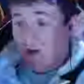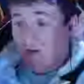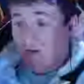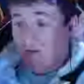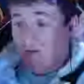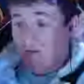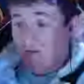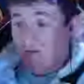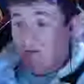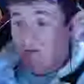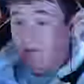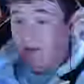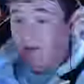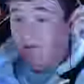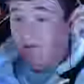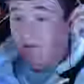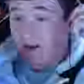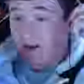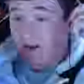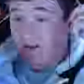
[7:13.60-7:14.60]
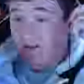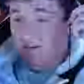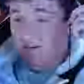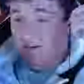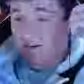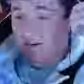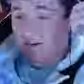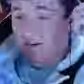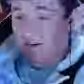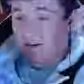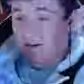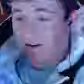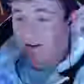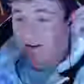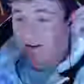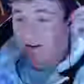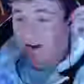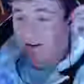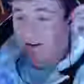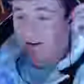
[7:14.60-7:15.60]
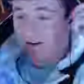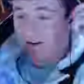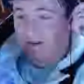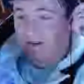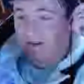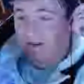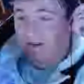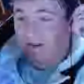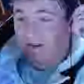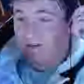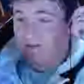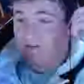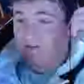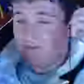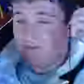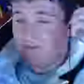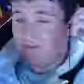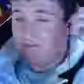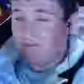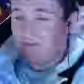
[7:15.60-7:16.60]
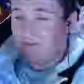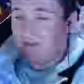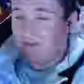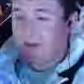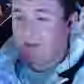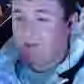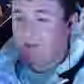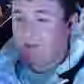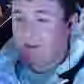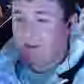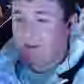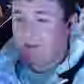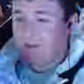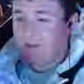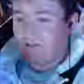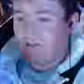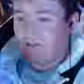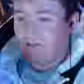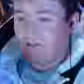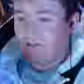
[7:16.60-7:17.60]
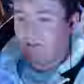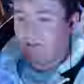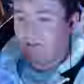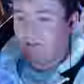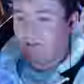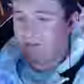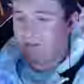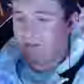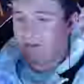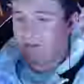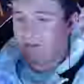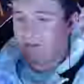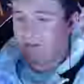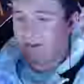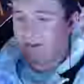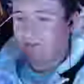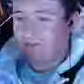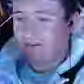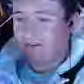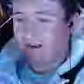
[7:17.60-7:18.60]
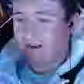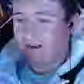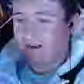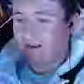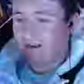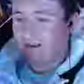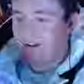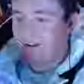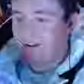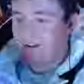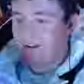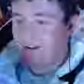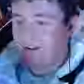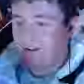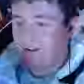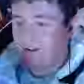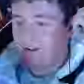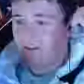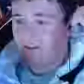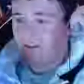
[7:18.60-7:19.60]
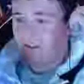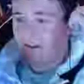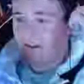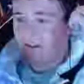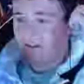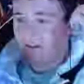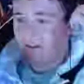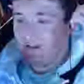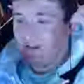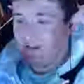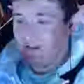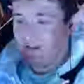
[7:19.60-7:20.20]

Oh, the life jacket song. I dig it. He never sent me that piece of his sewn in the life jacket. Jeez, Verplex.